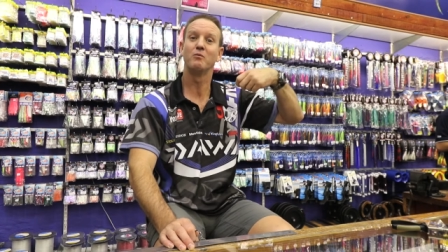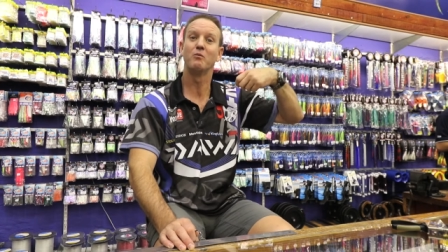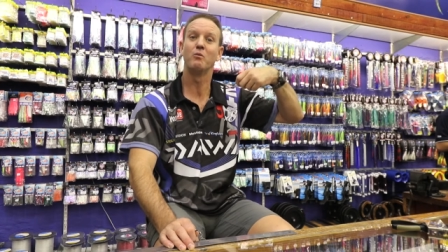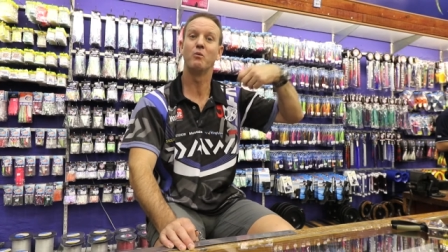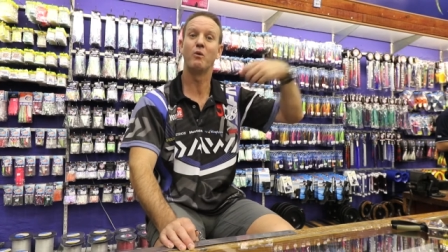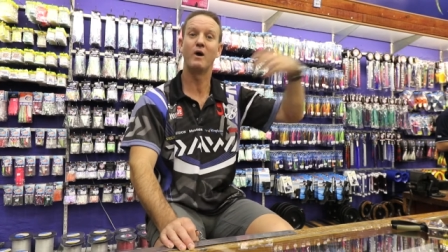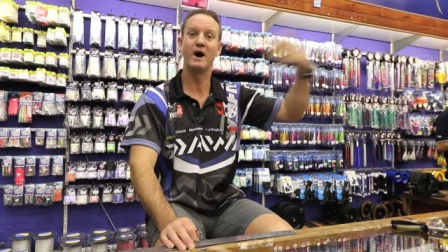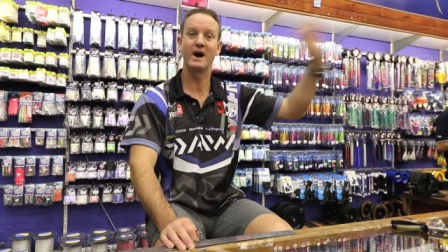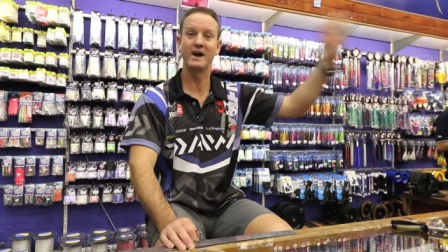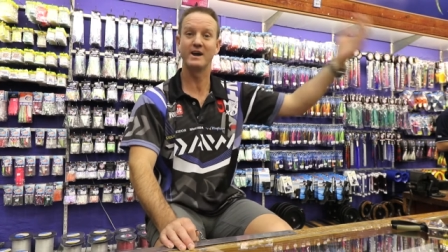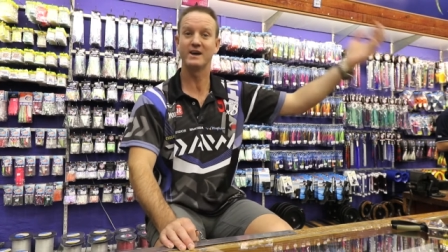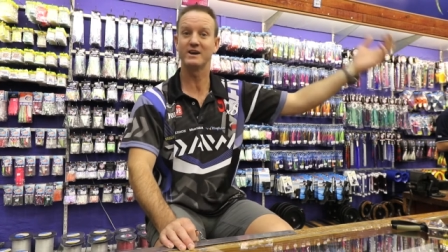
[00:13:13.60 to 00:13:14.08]

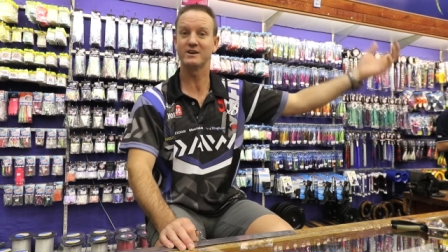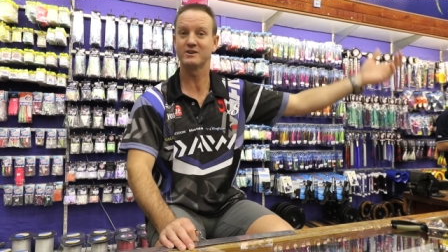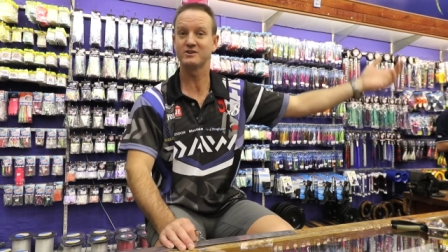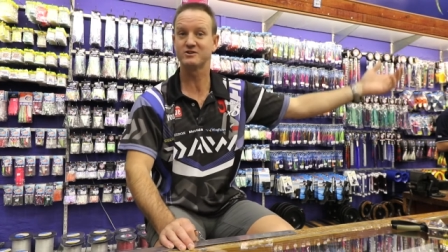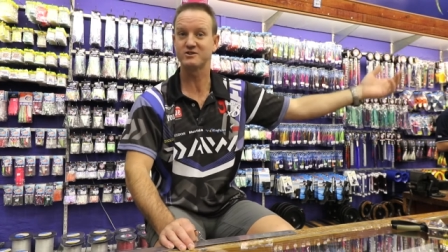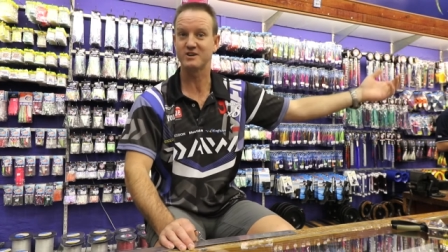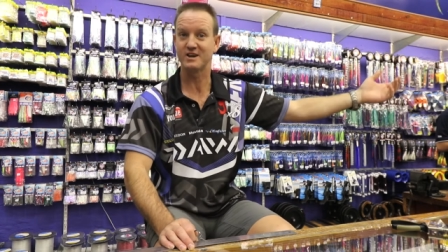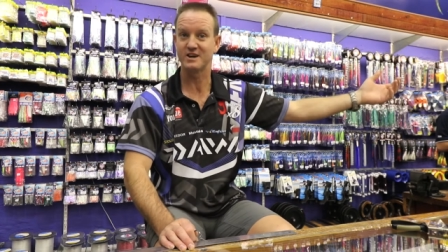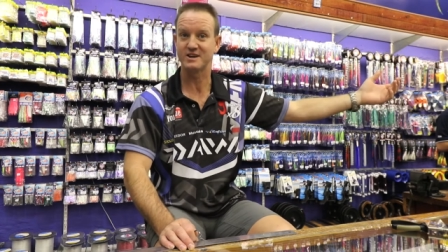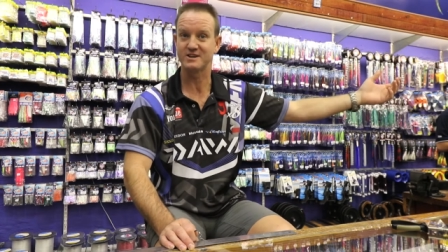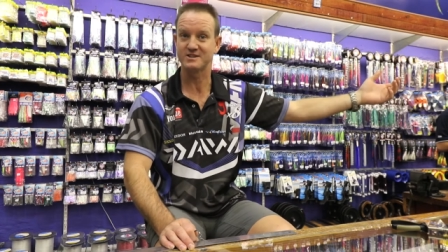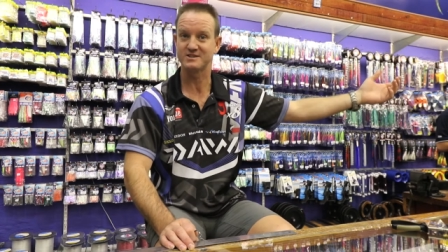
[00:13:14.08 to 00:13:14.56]
wire
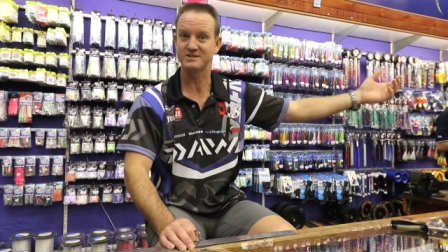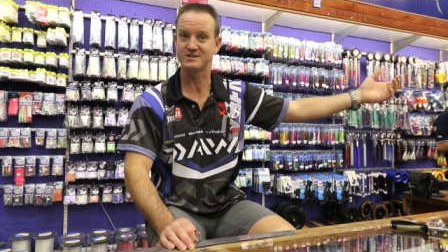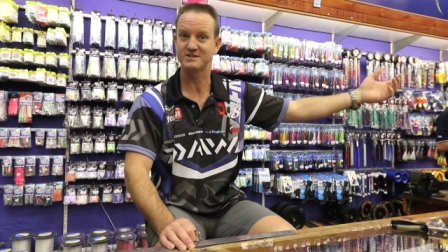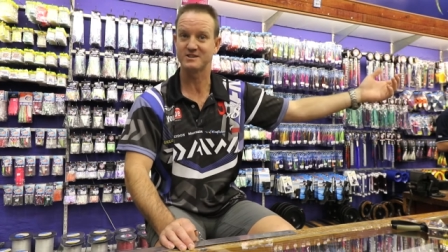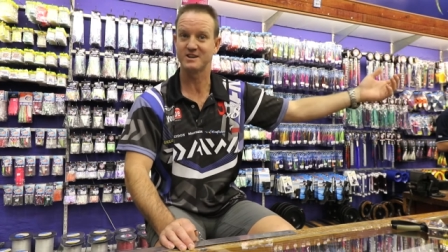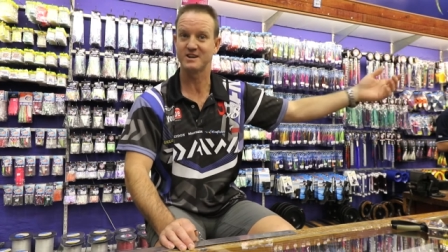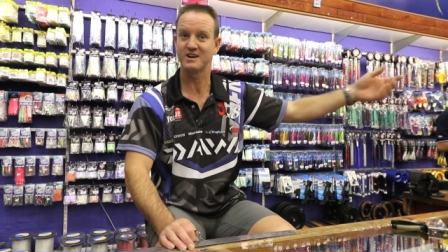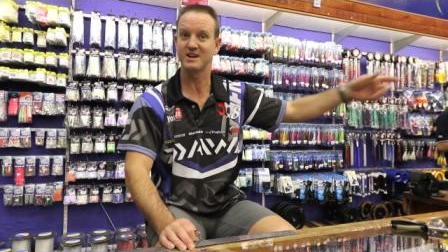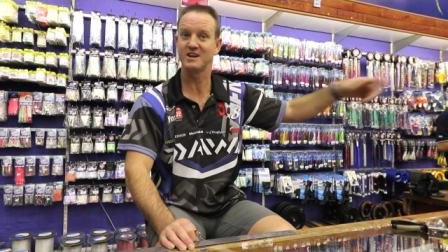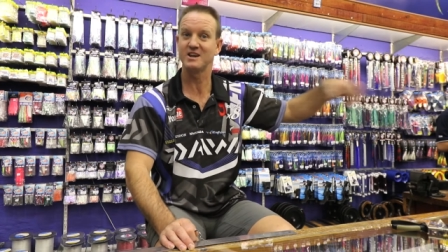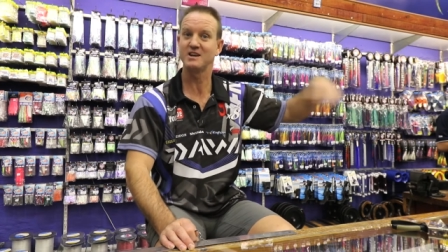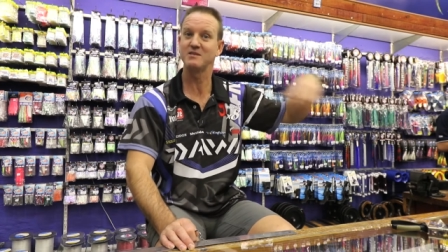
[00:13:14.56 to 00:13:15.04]
trace
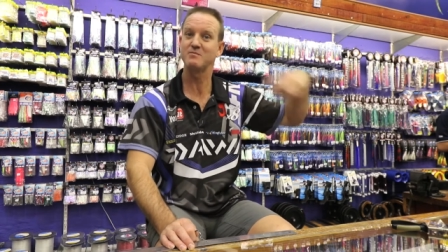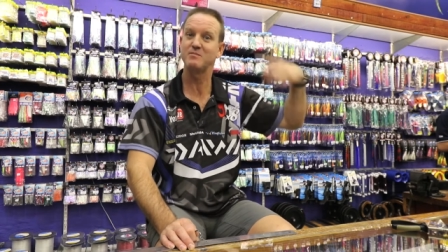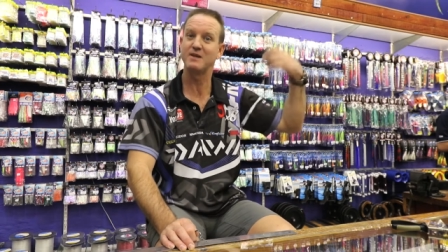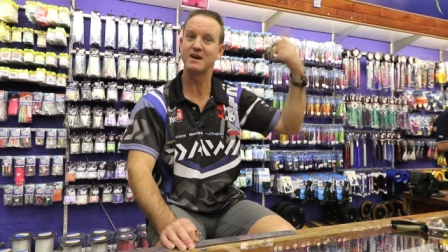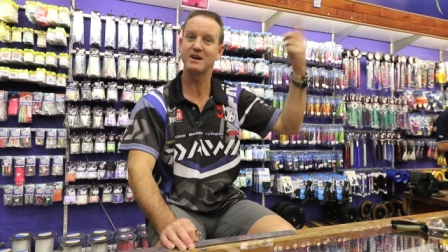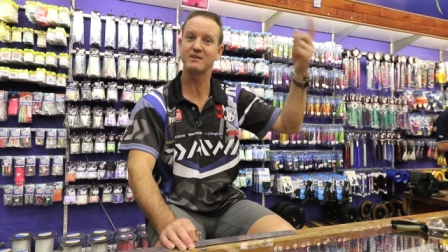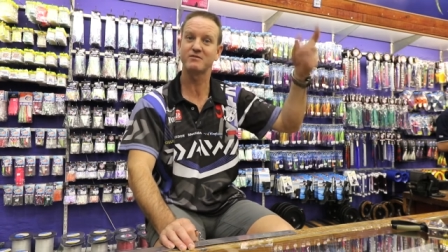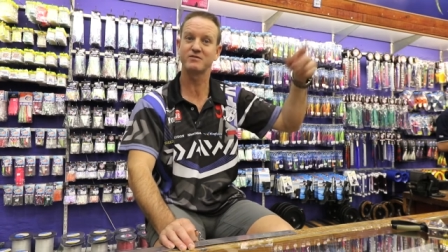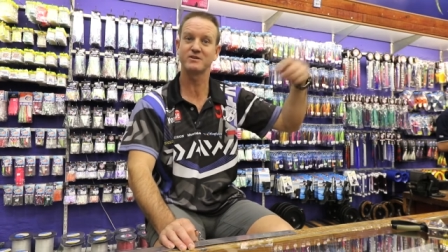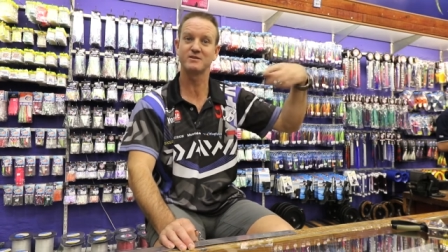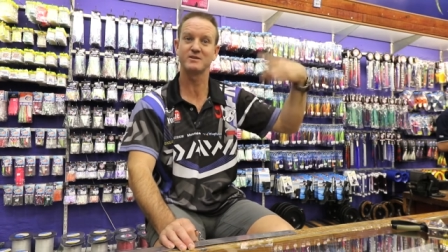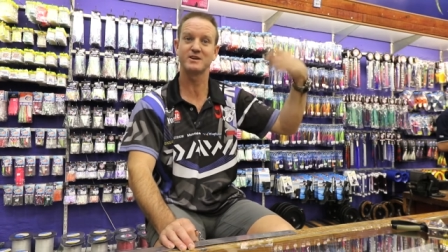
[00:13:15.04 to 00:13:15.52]
that any
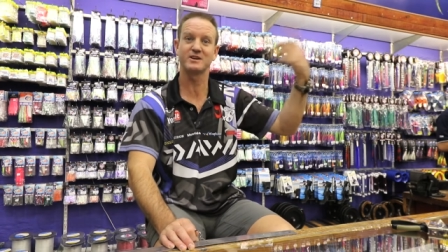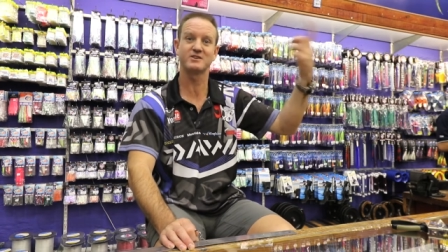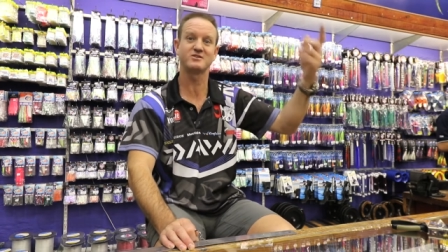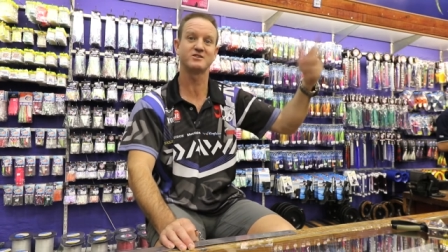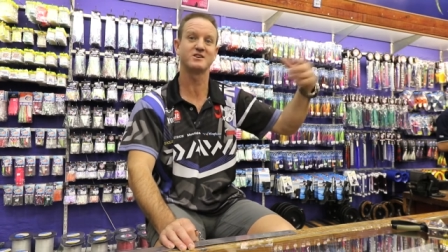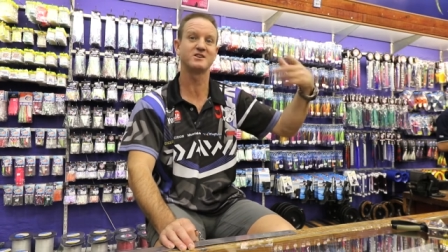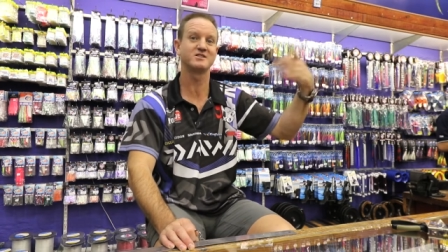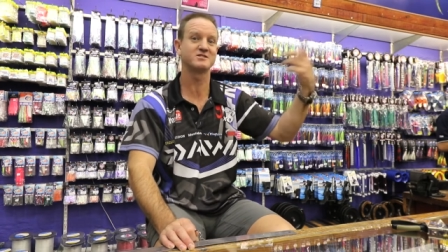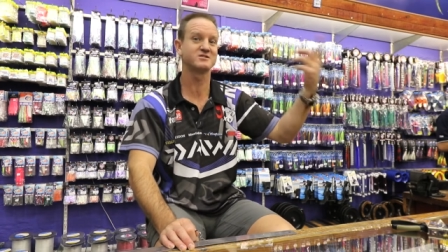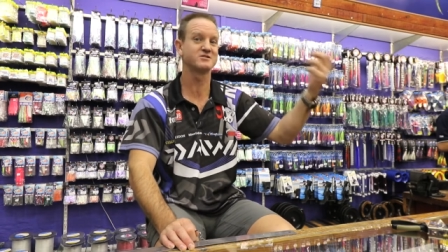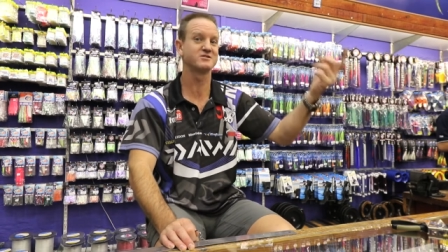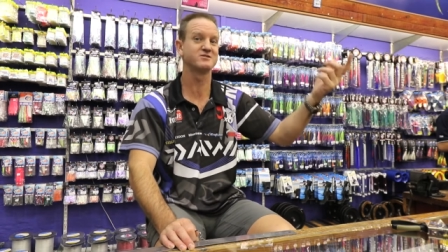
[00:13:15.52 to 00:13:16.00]
blackfin that tries